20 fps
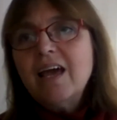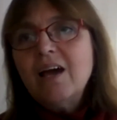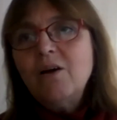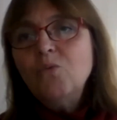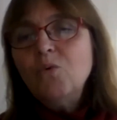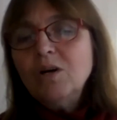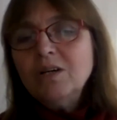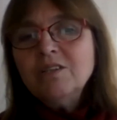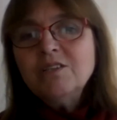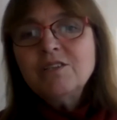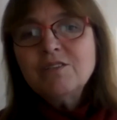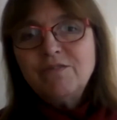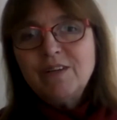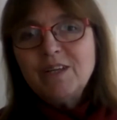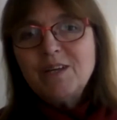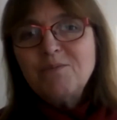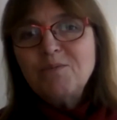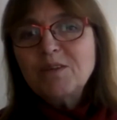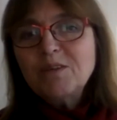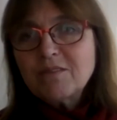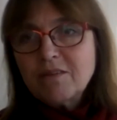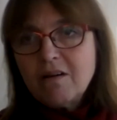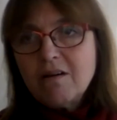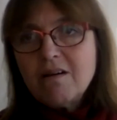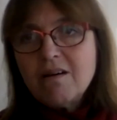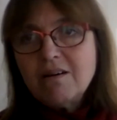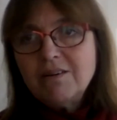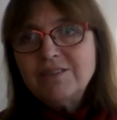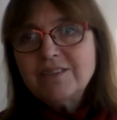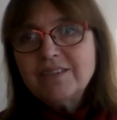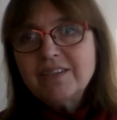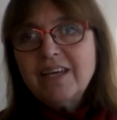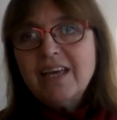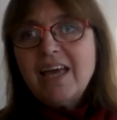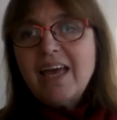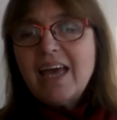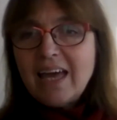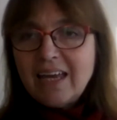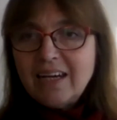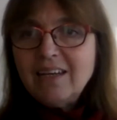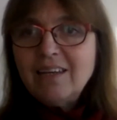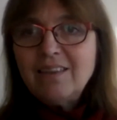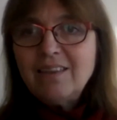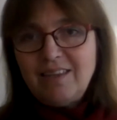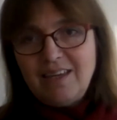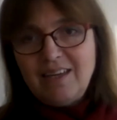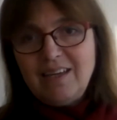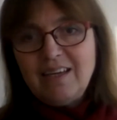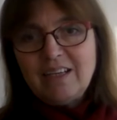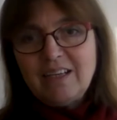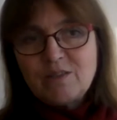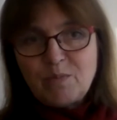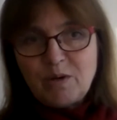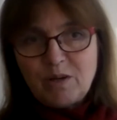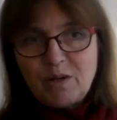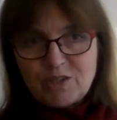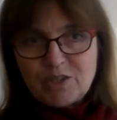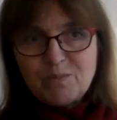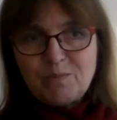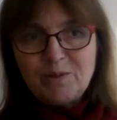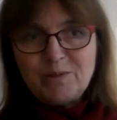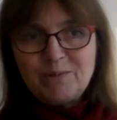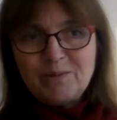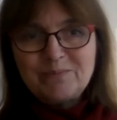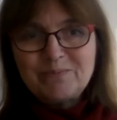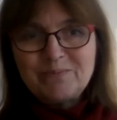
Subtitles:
wonderfully with God, anything is possible.